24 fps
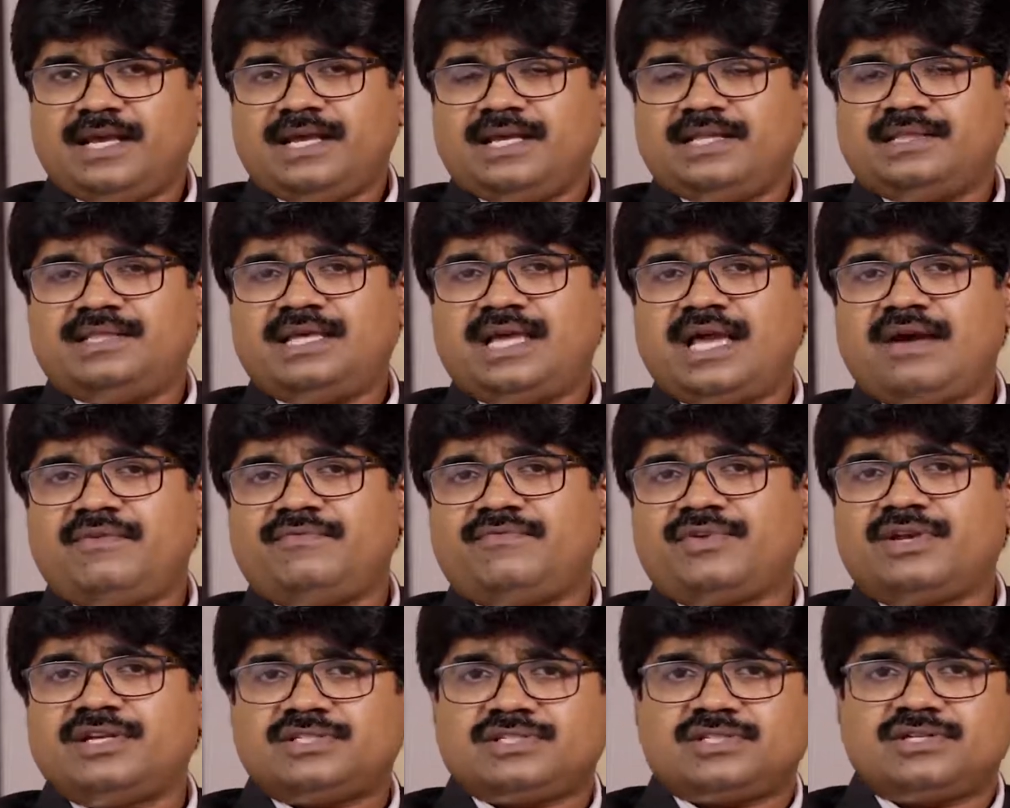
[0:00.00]
They have
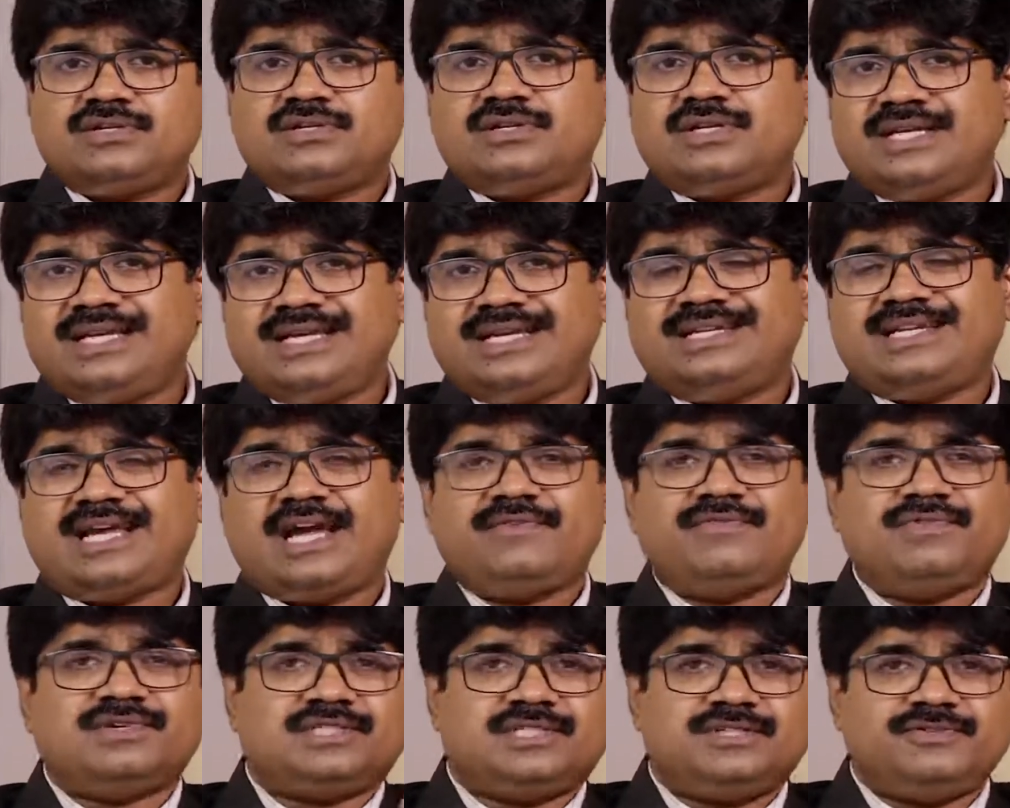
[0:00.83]
recently
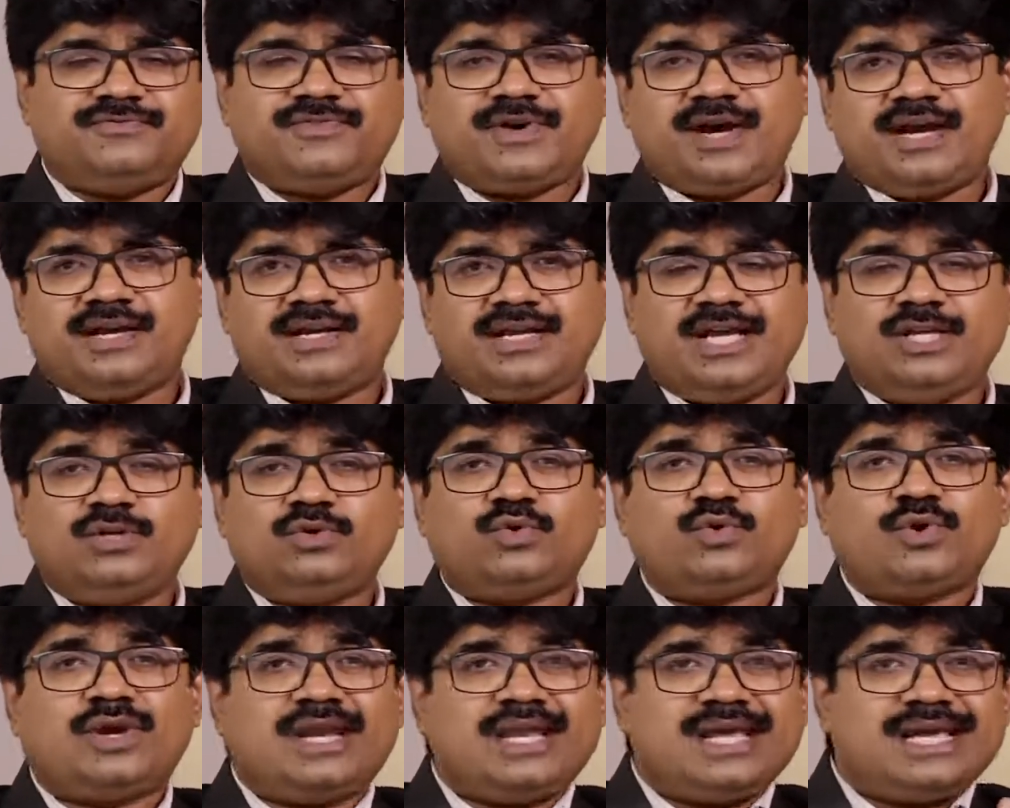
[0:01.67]
diversified
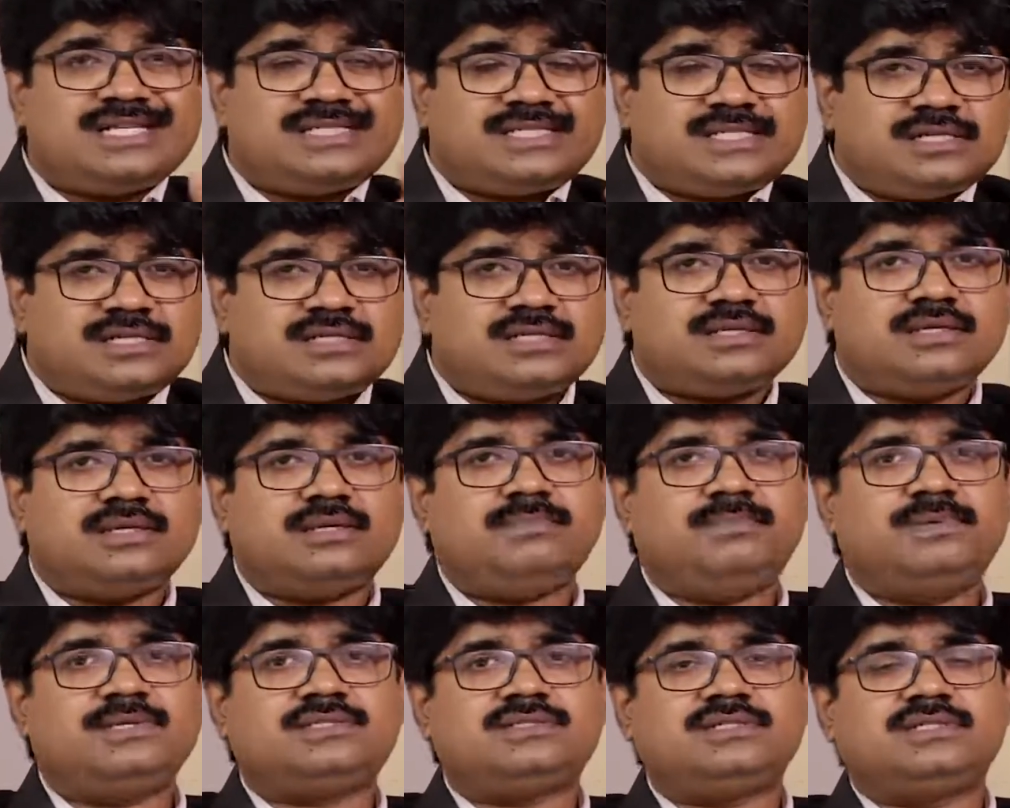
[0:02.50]
into related
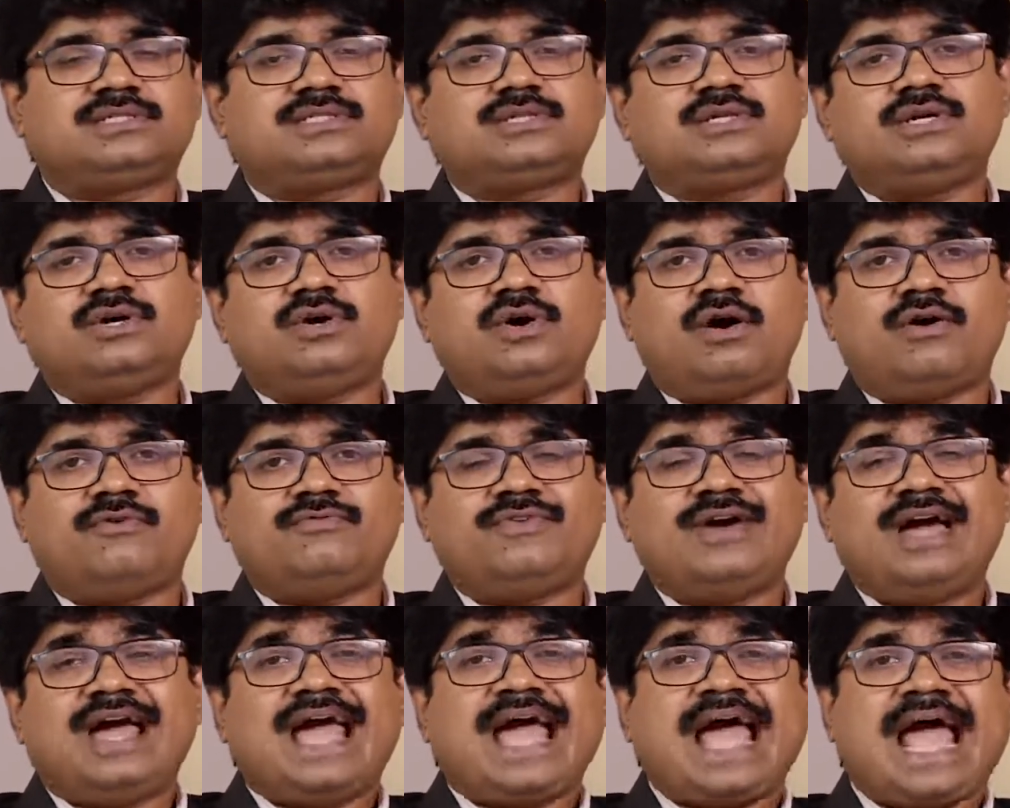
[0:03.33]
business of
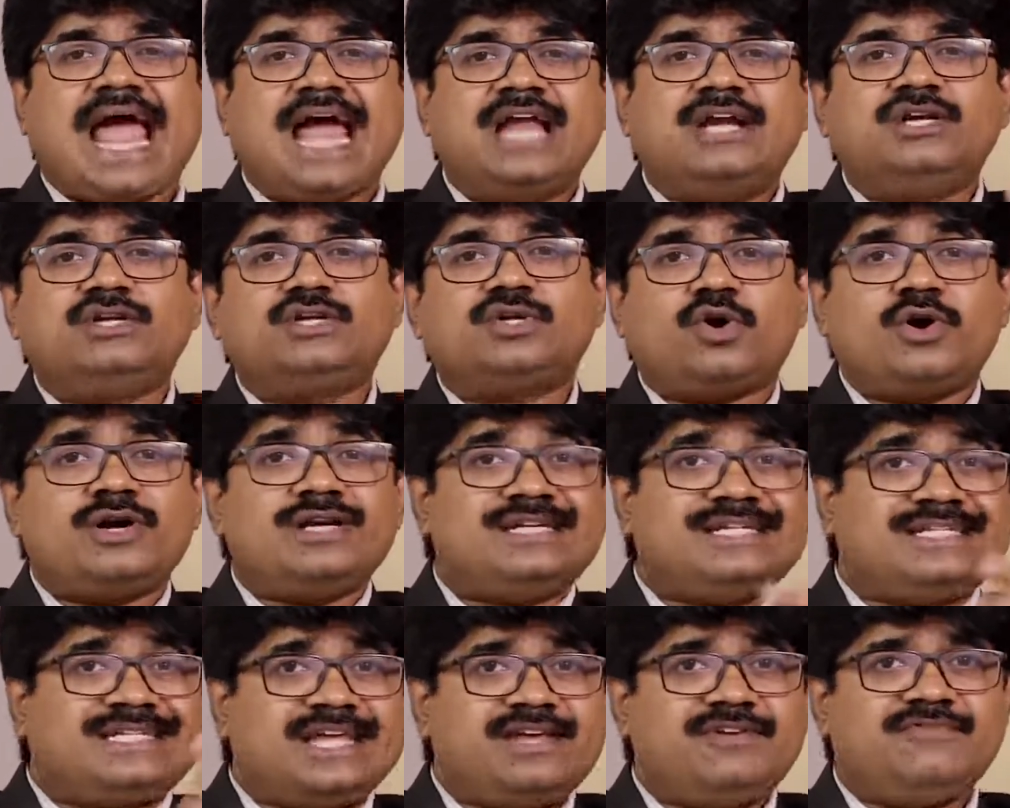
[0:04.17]

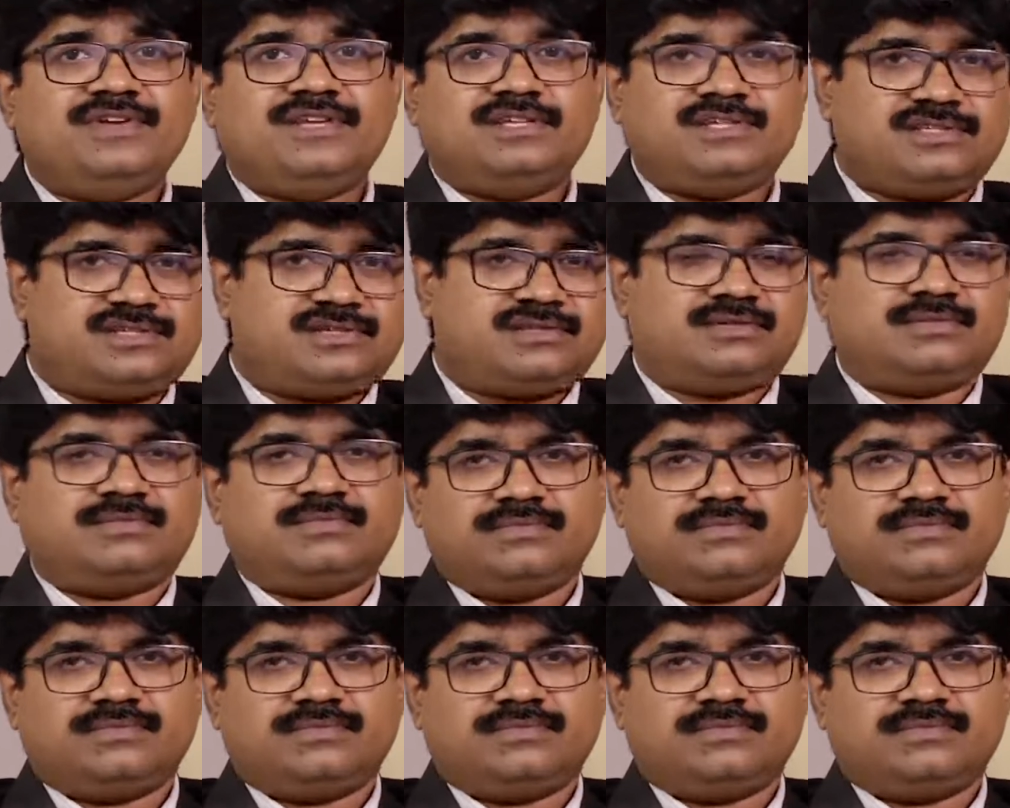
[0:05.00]
Android TVs.